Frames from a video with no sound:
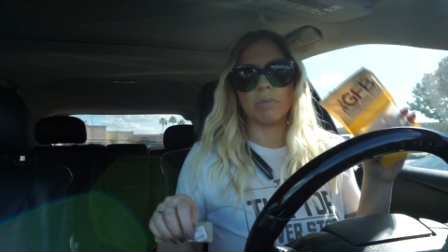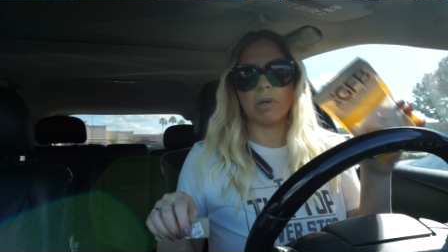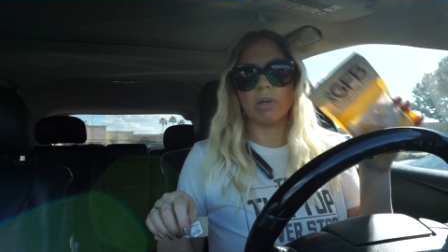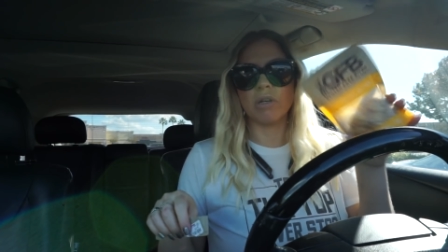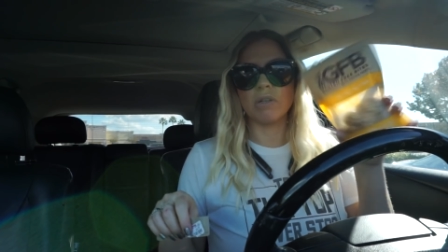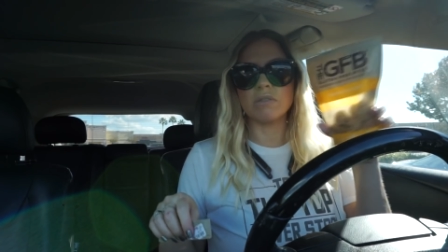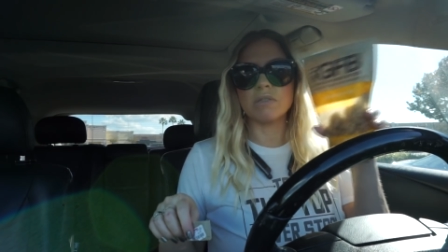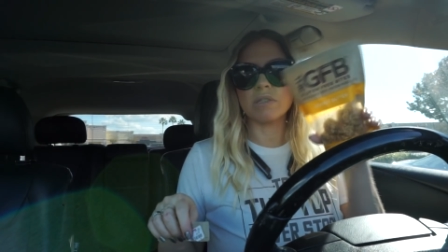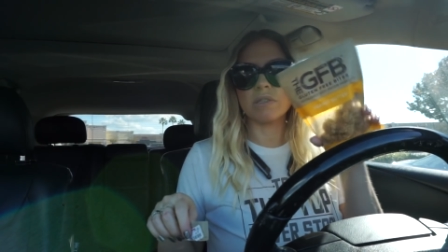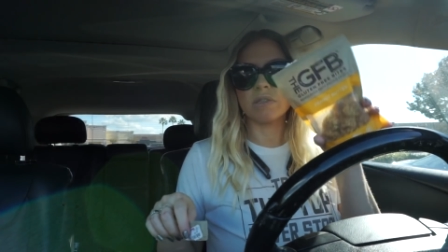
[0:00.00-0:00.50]

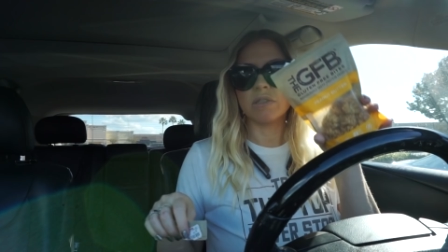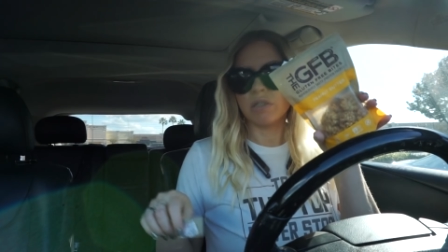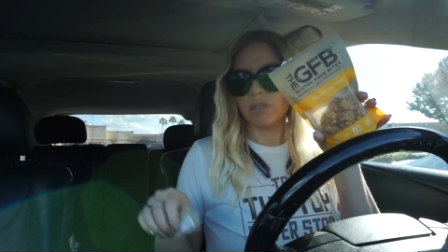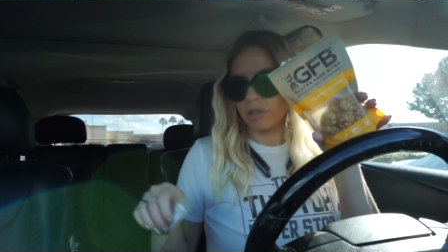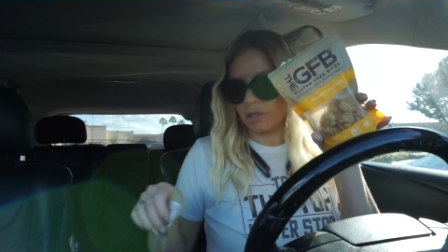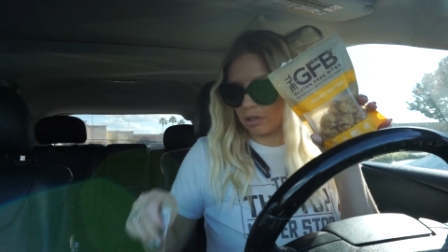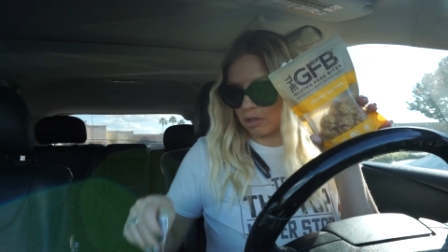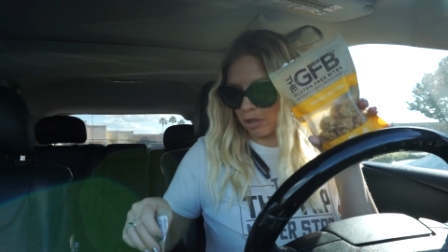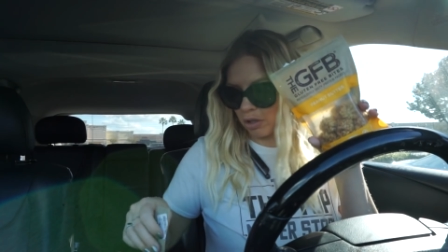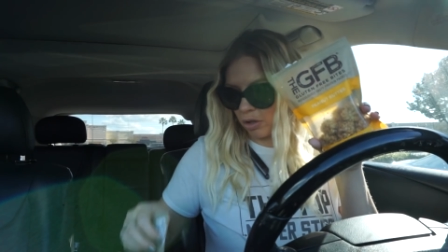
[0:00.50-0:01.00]
balls.
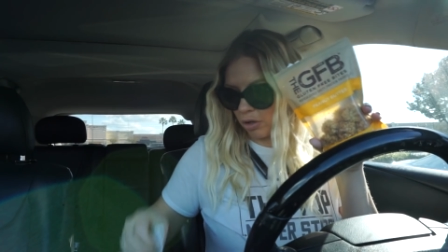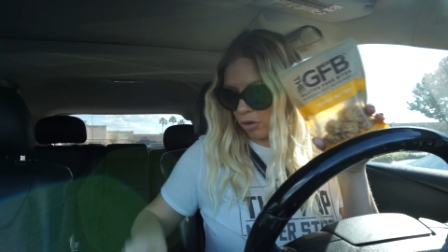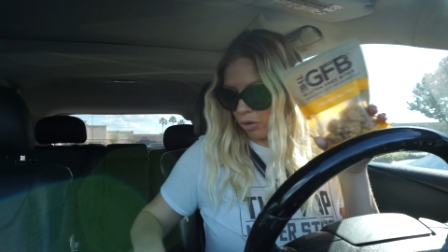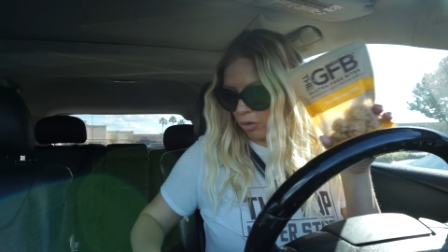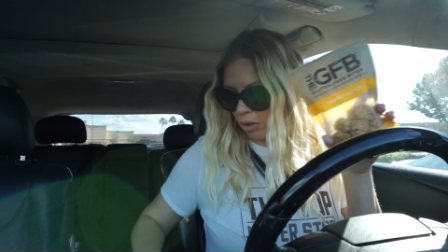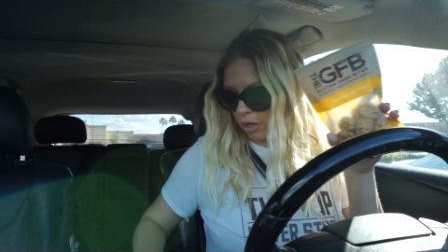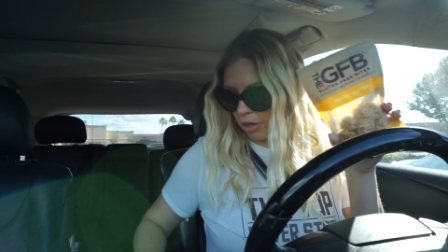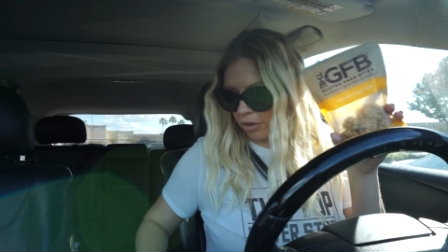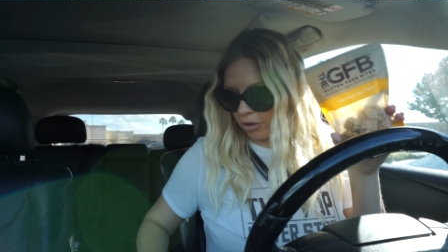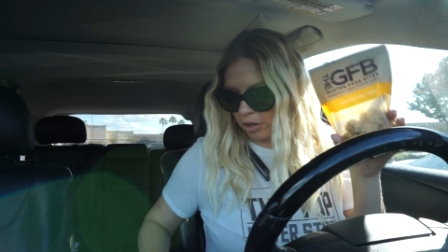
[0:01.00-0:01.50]
So
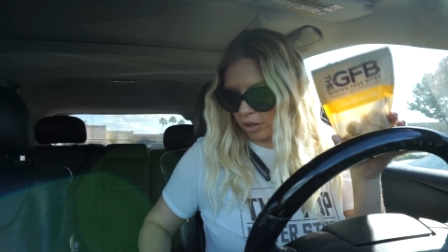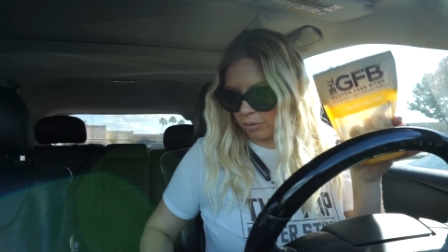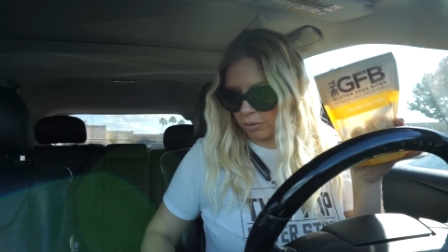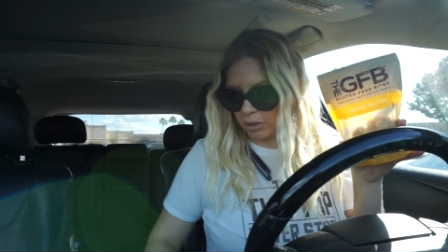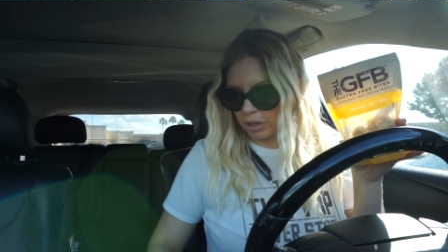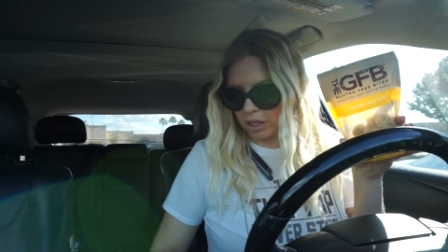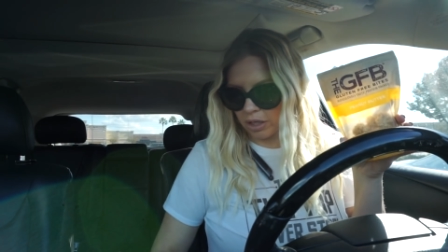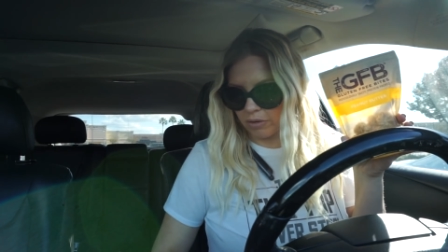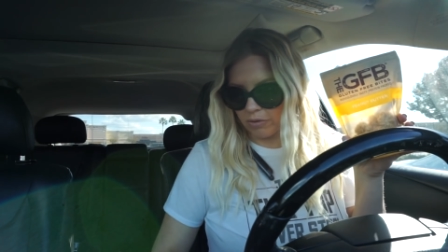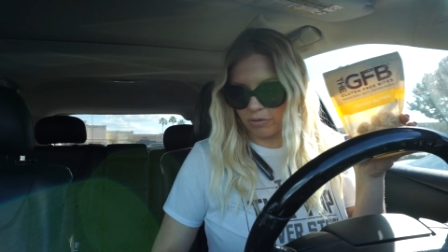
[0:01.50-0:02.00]
I thought I
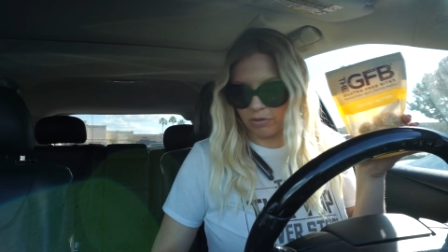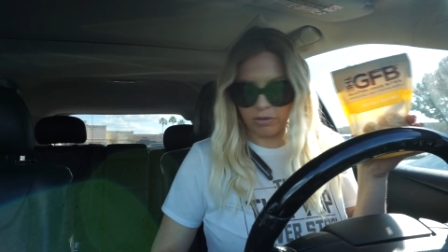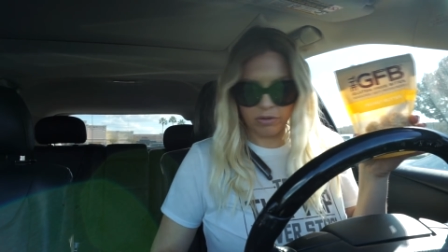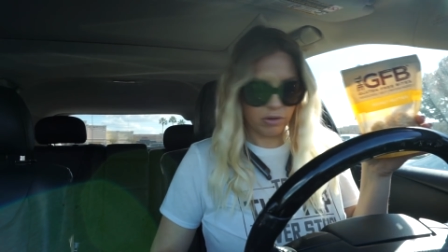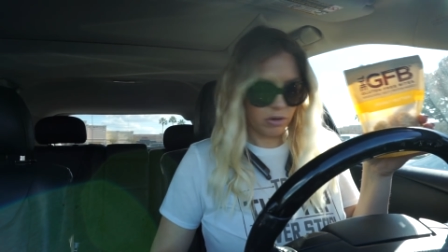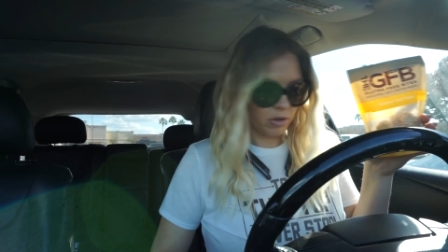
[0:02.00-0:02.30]
would give